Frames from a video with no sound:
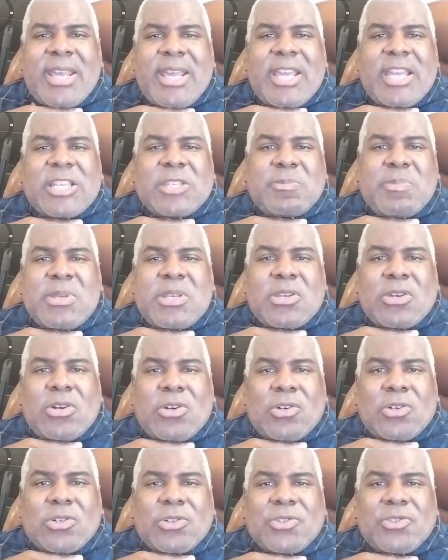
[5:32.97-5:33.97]
is
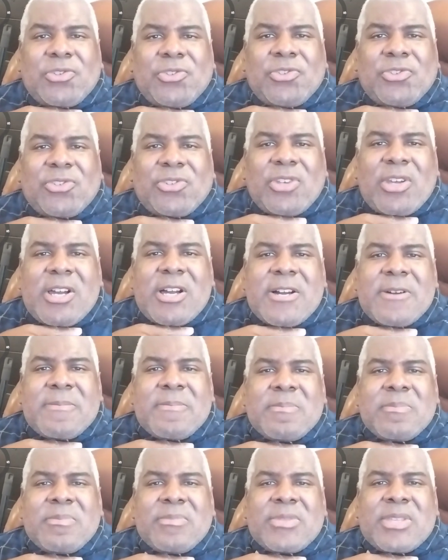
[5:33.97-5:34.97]
because um,